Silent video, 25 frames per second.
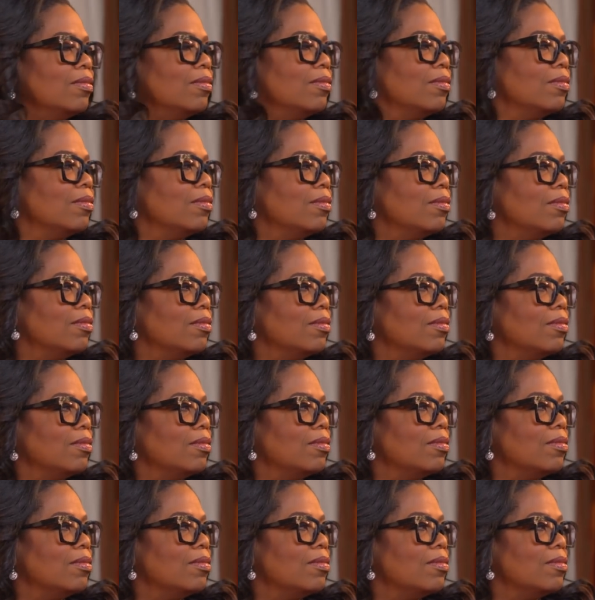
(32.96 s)

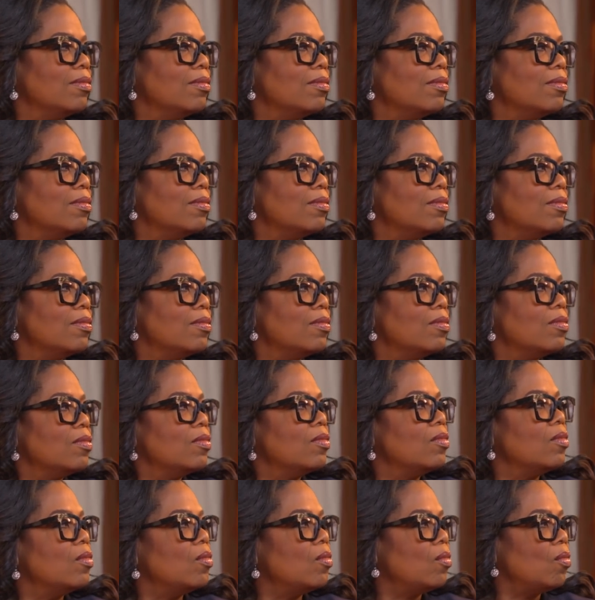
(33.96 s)

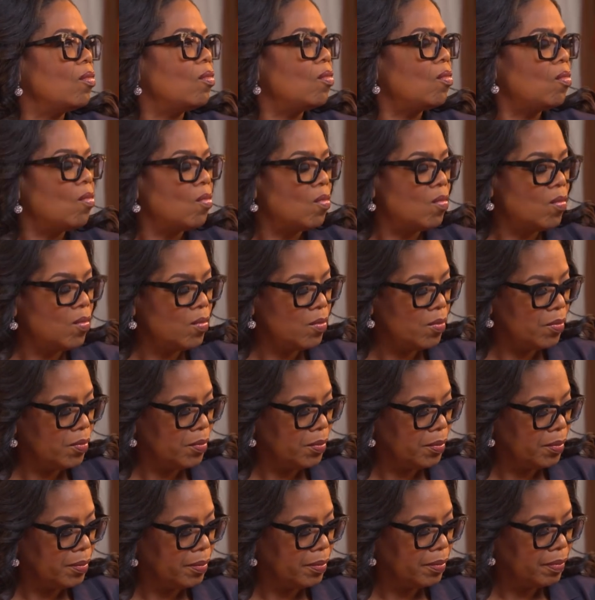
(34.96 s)

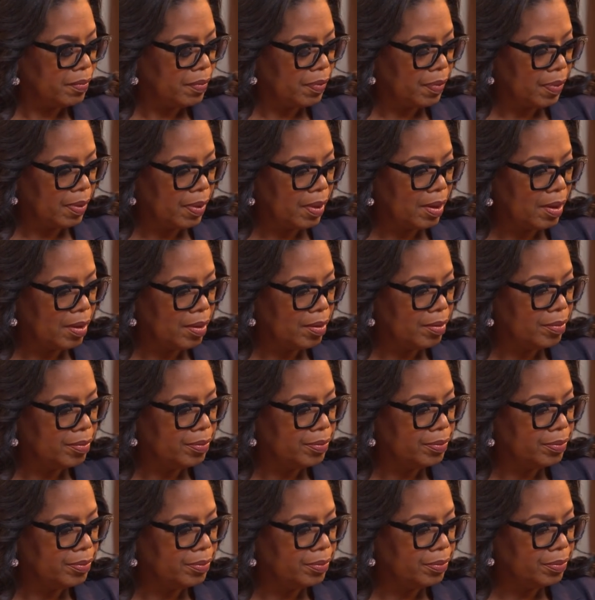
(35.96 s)

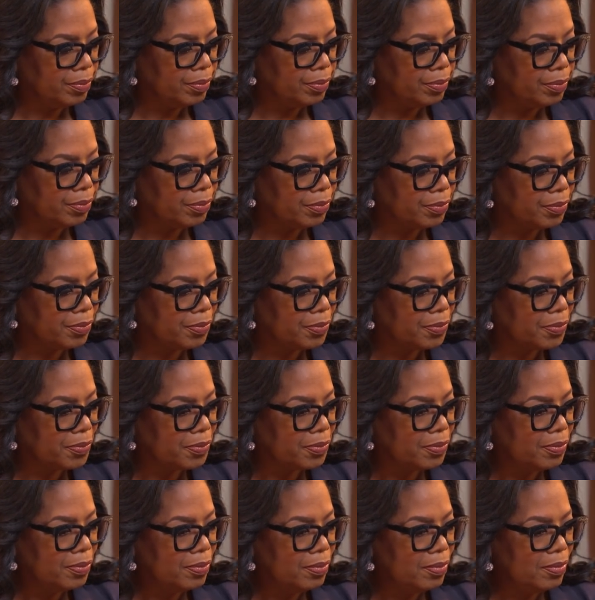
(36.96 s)

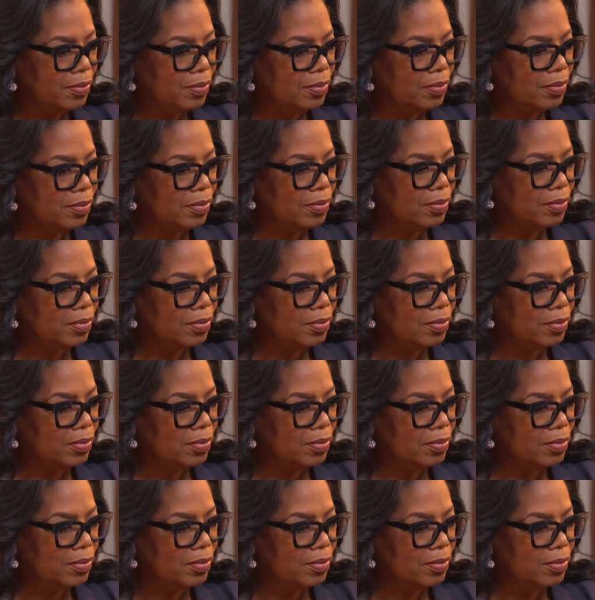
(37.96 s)
This person isn't speaking.